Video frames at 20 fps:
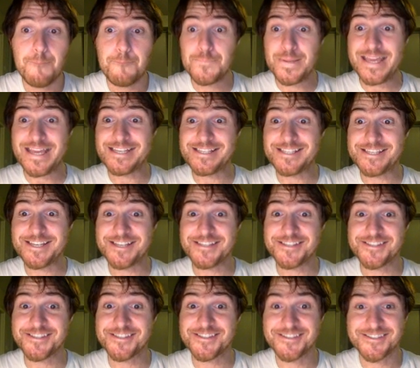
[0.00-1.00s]

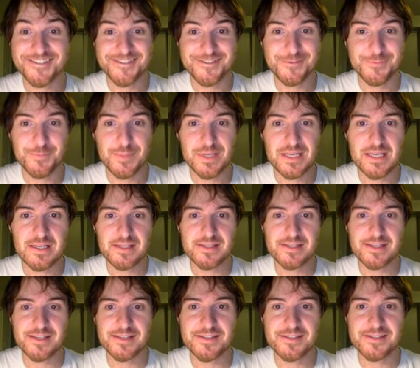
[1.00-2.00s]
pieces.
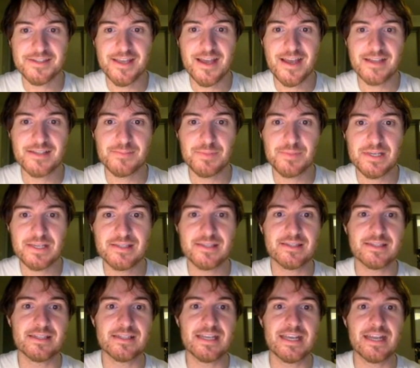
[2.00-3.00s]
Pieces, yes,
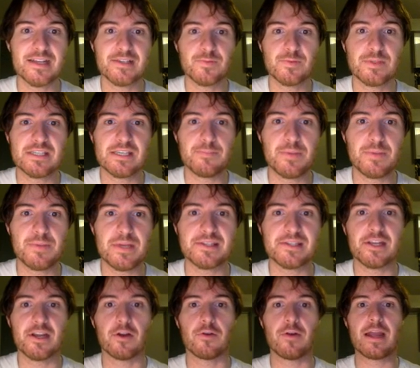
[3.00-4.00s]
pieces indeed, because we see piece
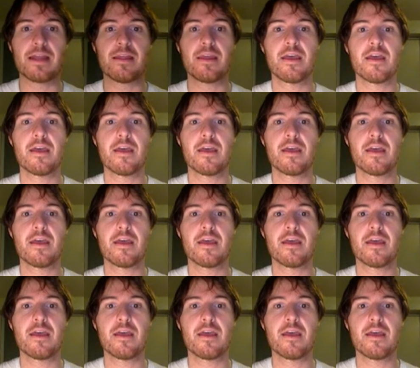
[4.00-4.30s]
here, right?